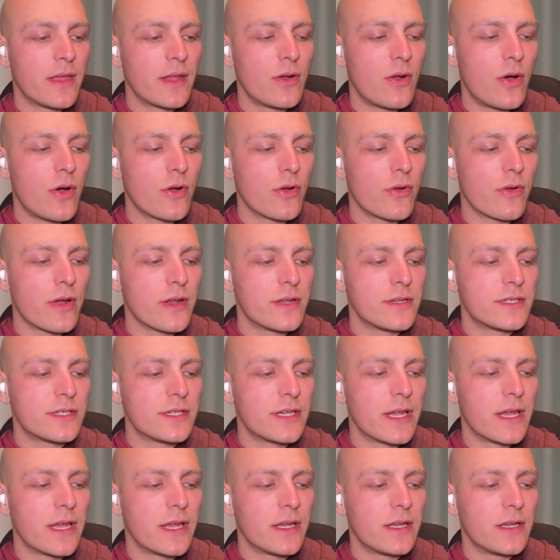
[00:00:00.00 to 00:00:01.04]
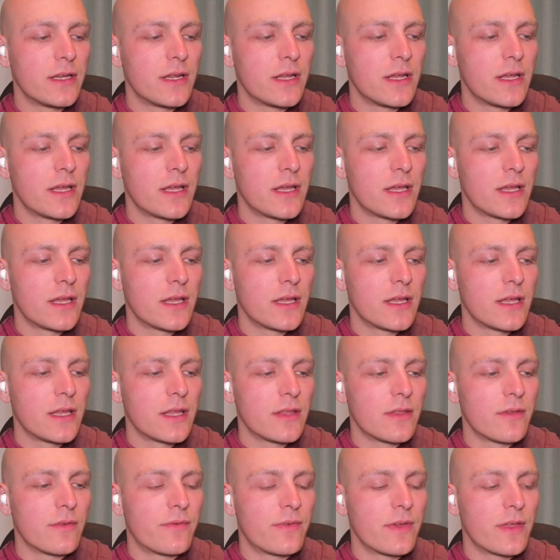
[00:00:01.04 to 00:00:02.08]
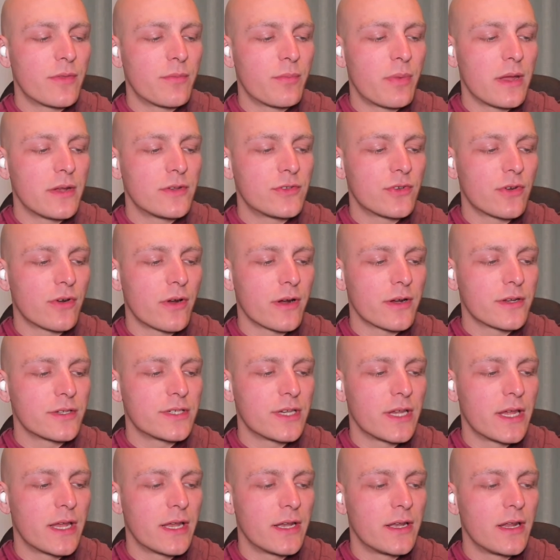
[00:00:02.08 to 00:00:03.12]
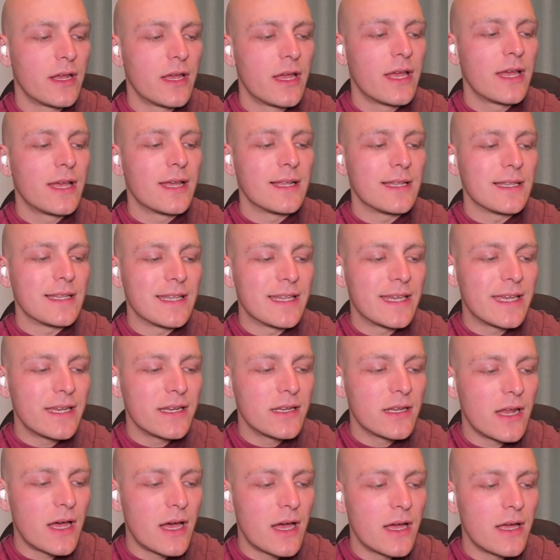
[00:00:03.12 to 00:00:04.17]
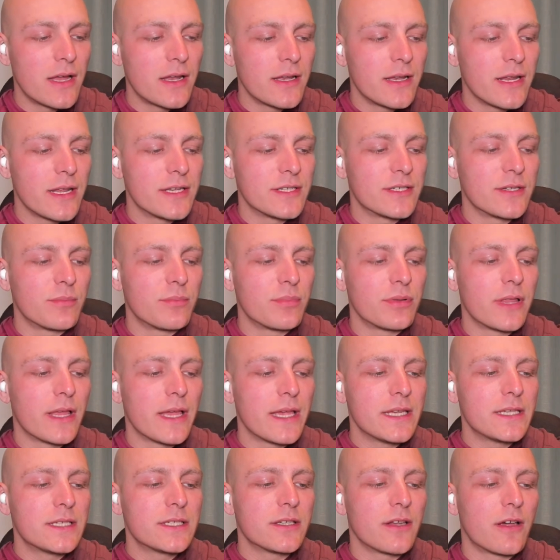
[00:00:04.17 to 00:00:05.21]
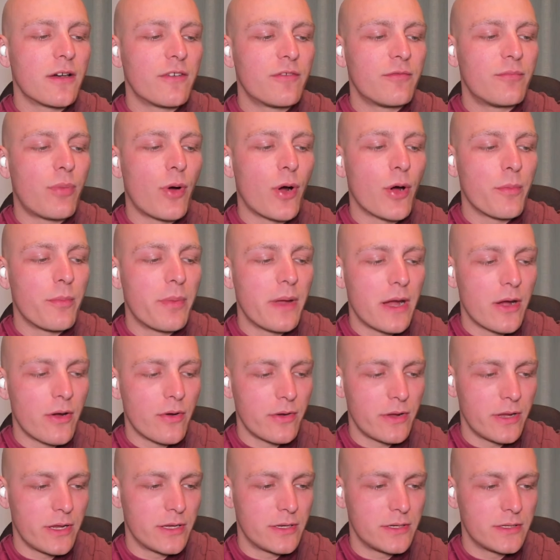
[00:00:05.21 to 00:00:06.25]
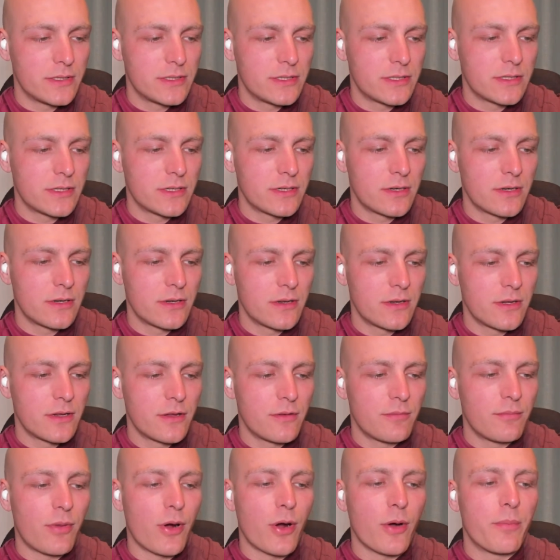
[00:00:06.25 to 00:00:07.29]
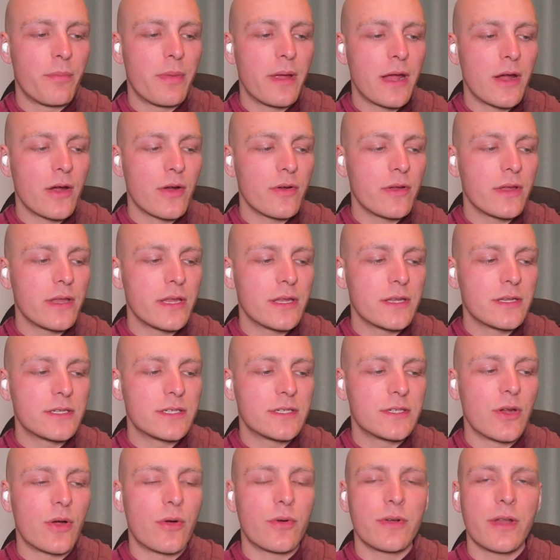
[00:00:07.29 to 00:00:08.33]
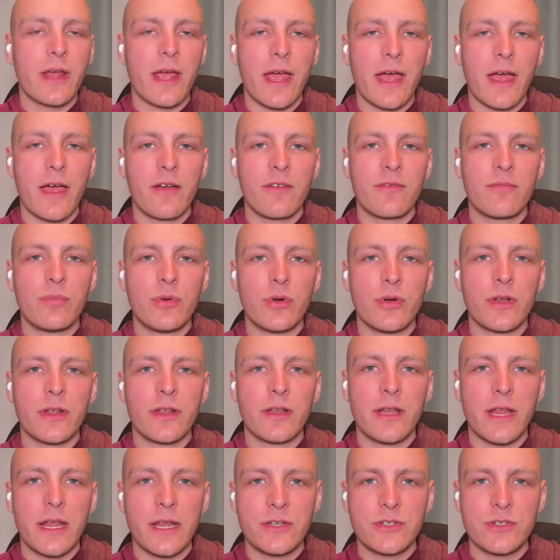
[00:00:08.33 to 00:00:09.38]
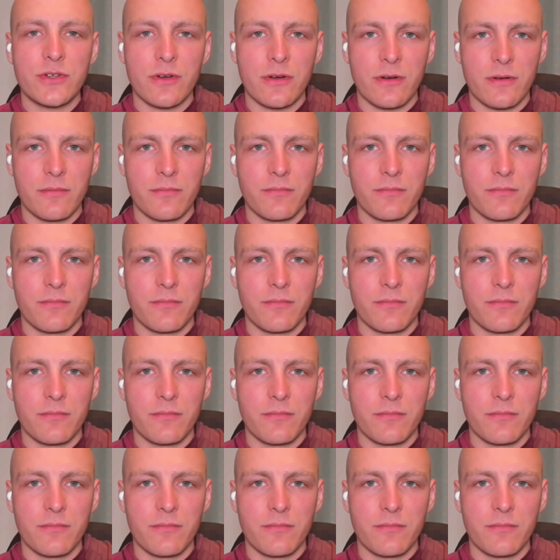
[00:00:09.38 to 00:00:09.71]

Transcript: Hongren said, the fifth patriarch said, Lingnan is a place of barbarians. Barbarians don't have Buddha nature.